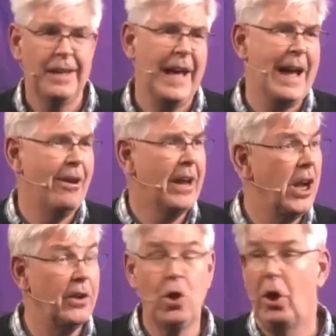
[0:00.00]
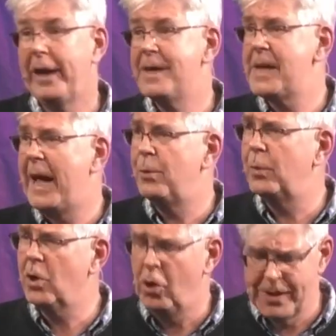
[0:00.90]
Our kind of colleagues at
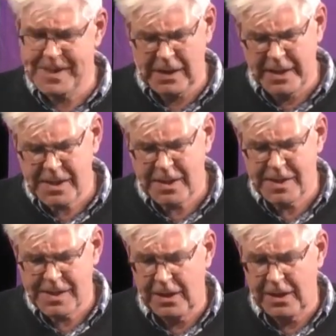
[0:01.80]
Edward Connor Solicitors